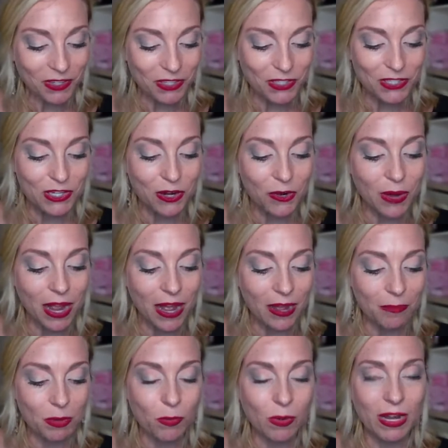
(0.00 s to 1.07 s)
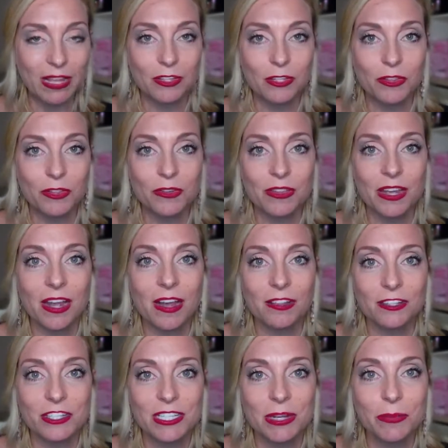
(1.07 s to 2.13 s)
So when I look through the
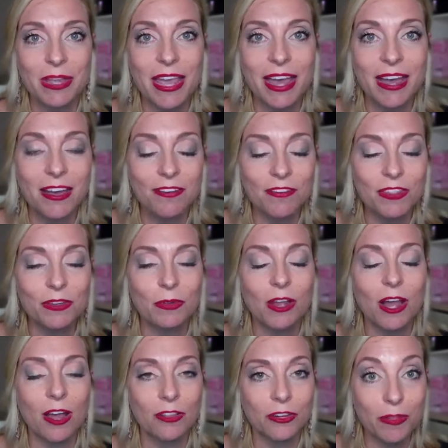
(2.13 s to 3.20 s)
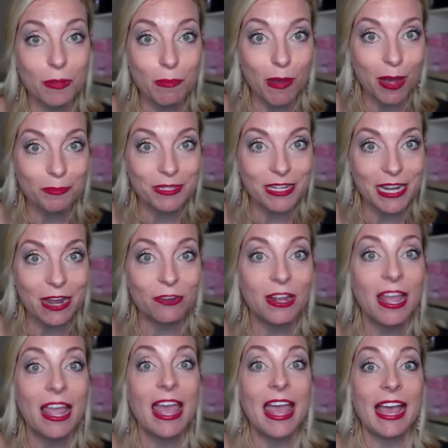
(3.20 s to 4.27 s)
colors that we have, the color that popped out
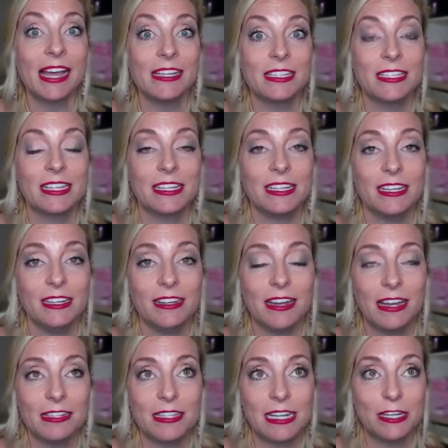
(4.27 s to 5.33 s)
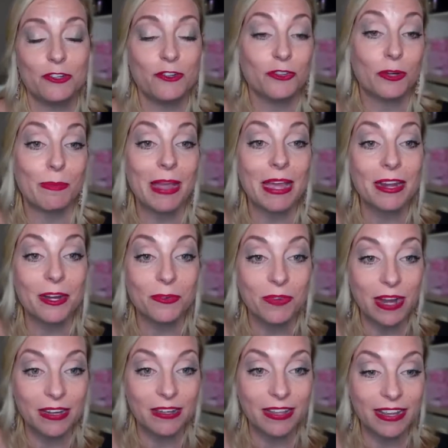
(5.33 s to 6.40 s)
as the as a dramatic
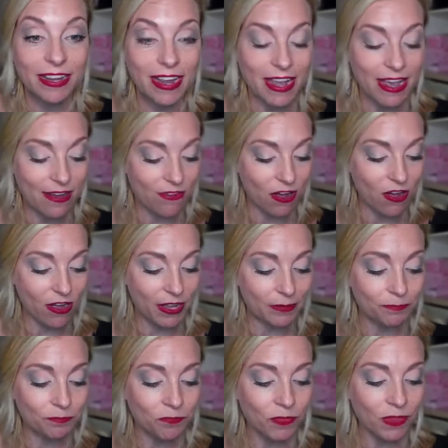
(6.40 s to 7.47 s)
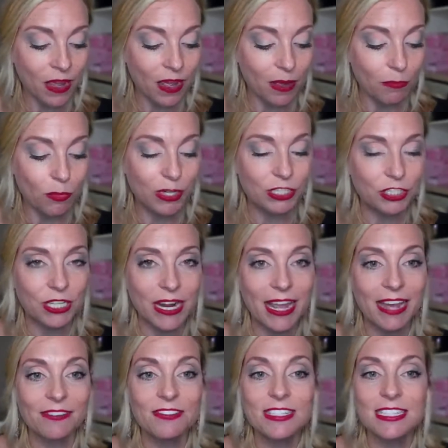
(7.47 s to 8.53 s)
red like I have on, which I
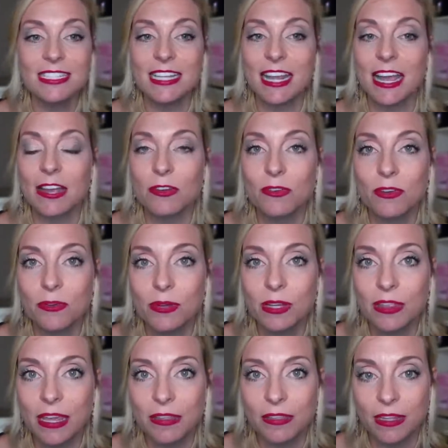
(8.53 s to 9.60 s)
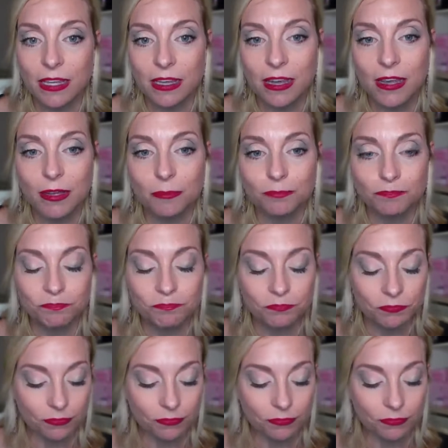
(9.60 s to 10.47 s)
have to say, I don't know in the